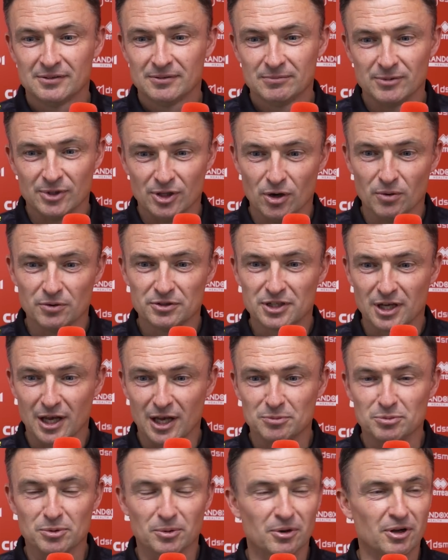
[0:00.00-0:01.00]
We know he's
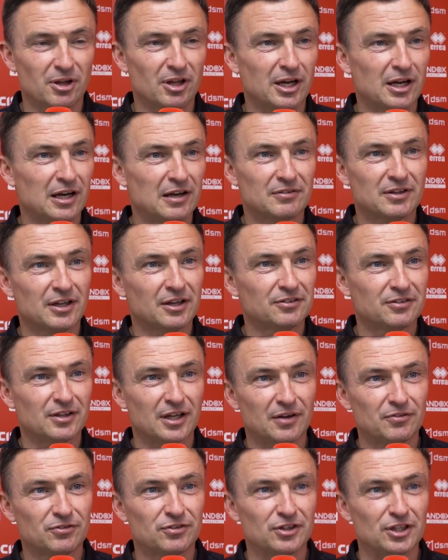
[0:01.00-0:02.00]
capable of that. Like I
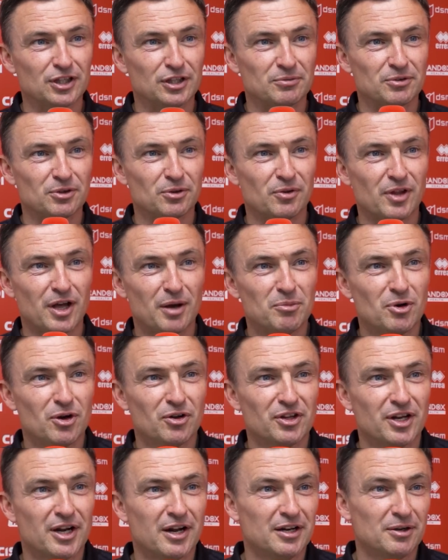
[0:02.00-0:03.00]
say, I've seen him do that
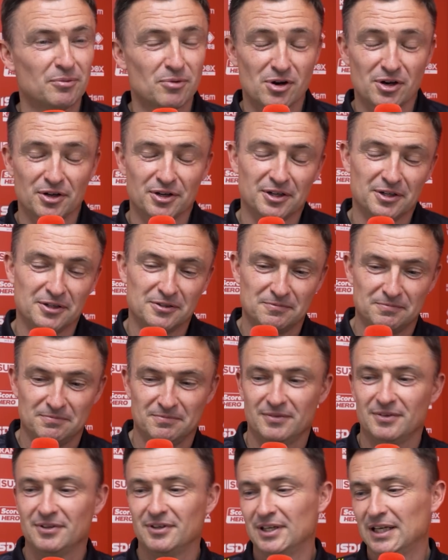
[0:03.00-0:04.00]
more than anyone, and
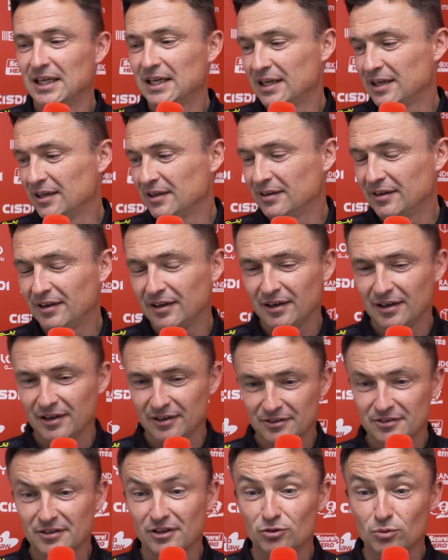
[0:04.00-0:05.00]

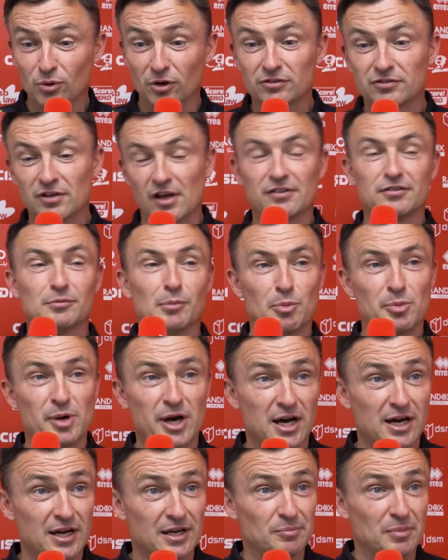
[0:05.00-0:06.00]
it is what sets him
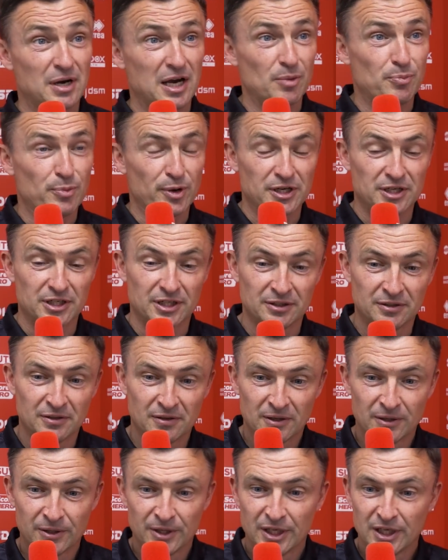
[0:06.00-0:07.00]
apart, in my opinion.
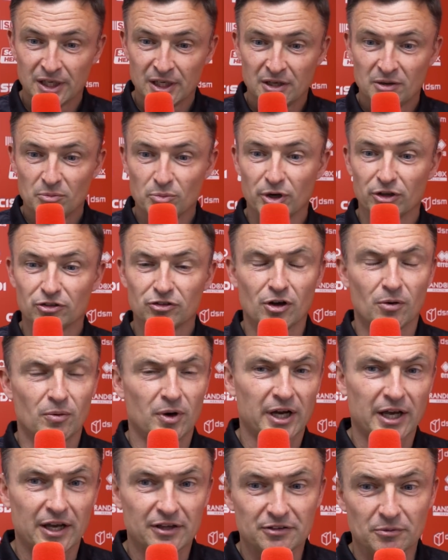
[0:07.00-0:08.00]
But it's not
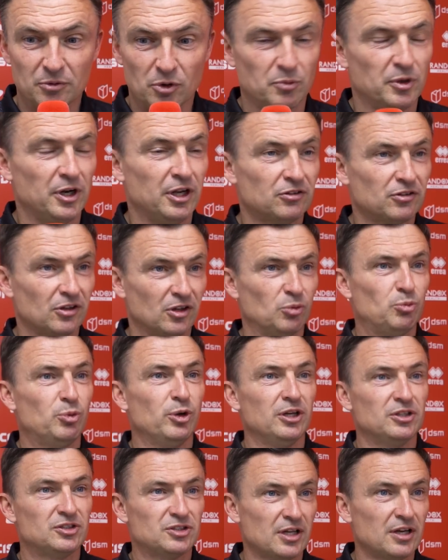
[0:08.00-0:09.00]
what gets him the minutes on the
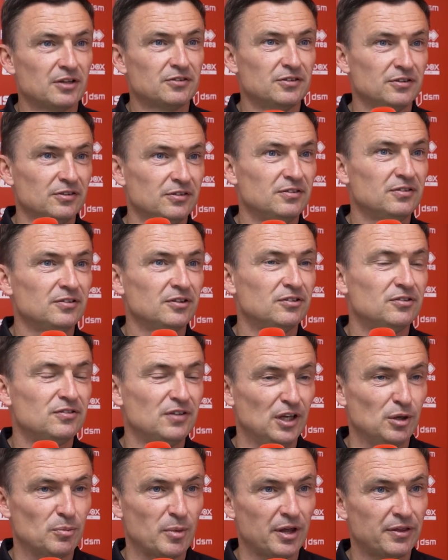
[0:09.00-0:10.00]
pitch. That's his
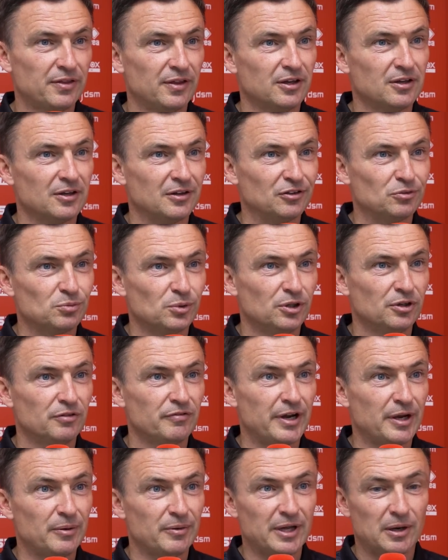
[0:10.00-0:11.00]
team ethic and his
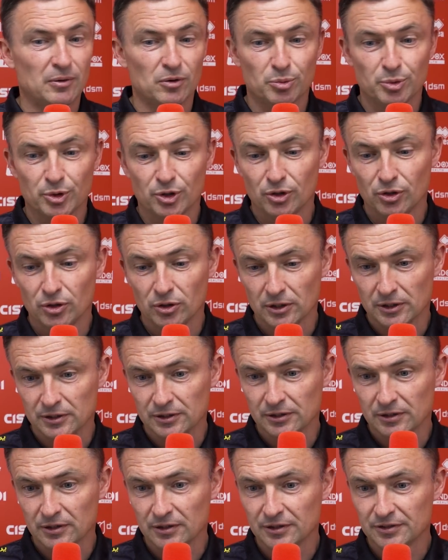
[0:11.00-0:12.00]
work rate without the ball
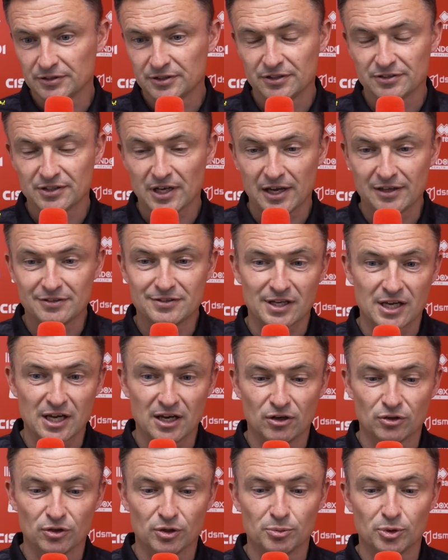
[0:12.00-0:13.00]
and his desire to
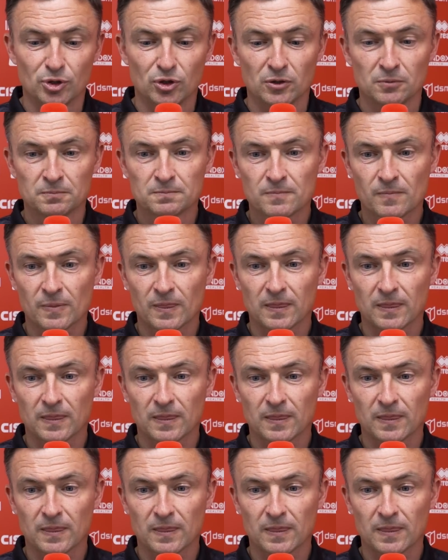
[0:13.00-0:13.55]
get on the ball.